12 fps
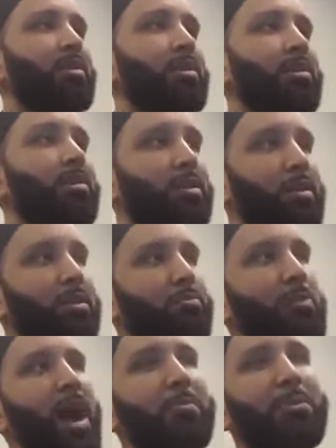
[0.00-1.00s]
they're, they're
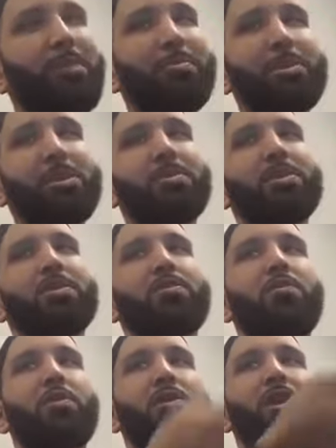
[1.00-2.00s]
wrapped up and so on and so
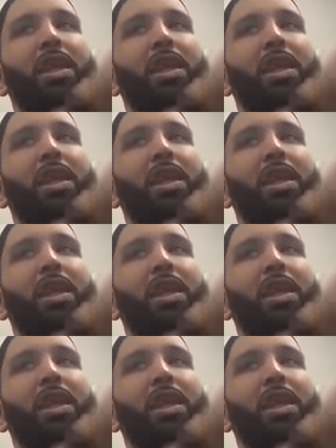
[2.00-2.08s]
forth,